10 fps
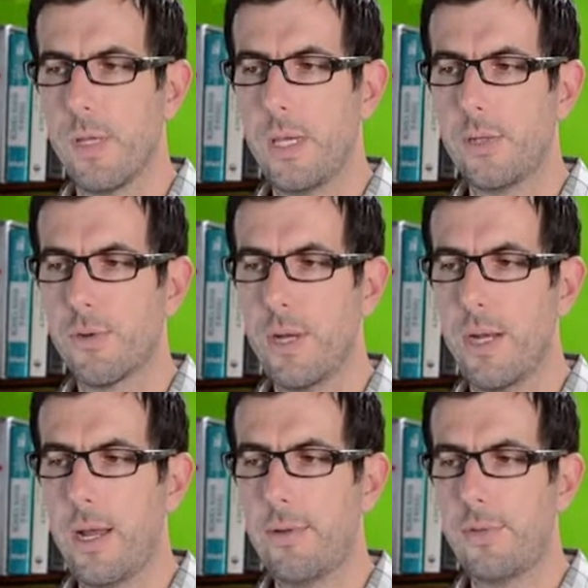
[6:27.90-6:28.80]
And I'll just write
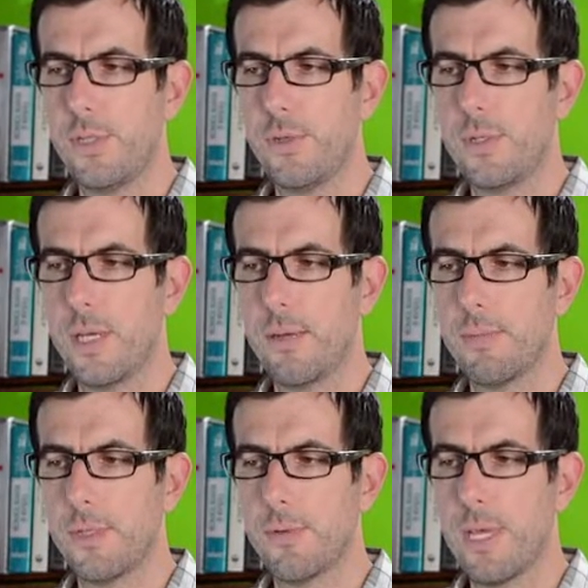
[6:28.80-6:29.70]
it out. 2
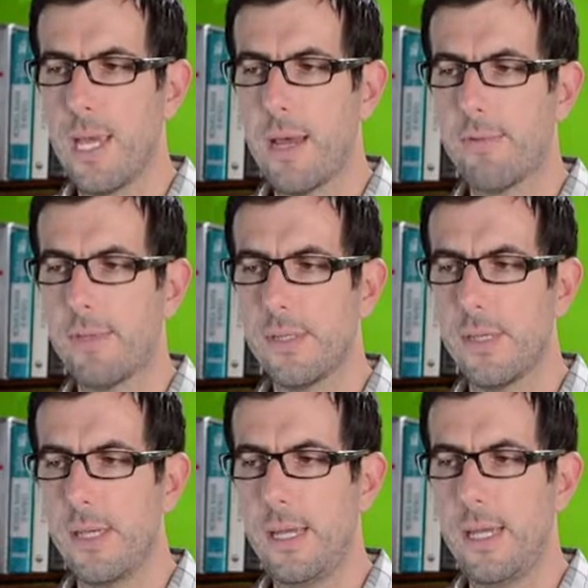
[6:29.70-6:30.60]
times 3 halves,
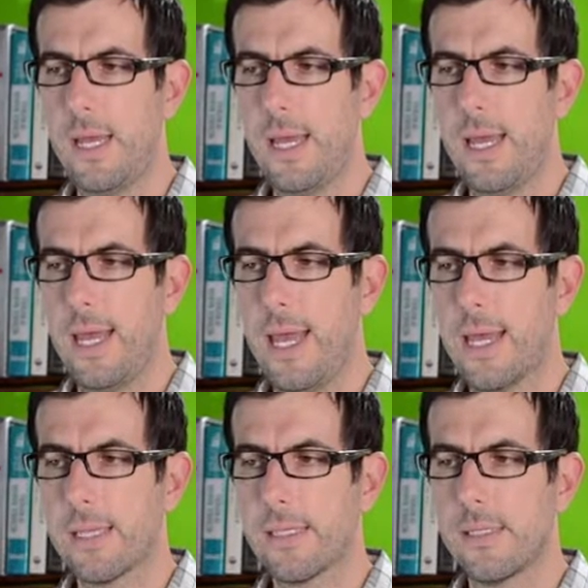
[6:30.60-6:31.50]

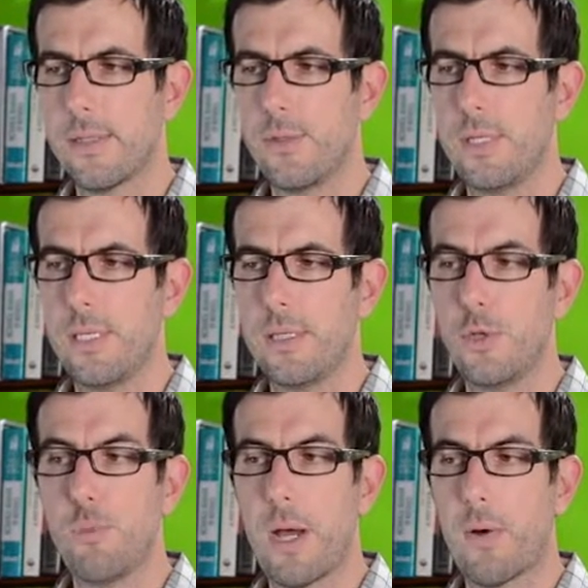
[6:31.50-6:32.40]
x to the
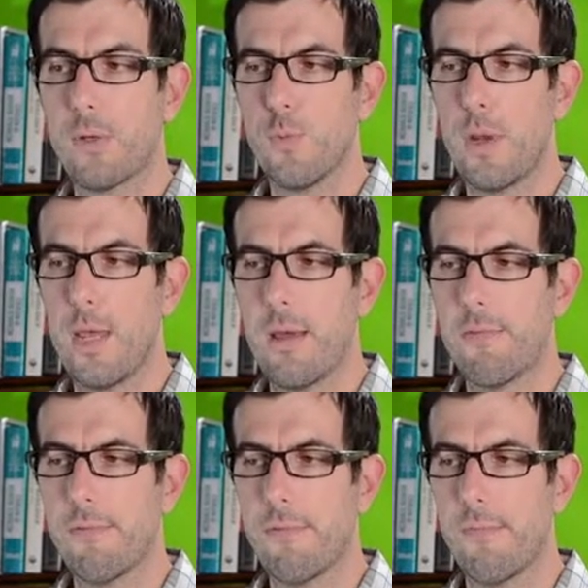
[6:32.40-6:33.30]
new power is 1 half,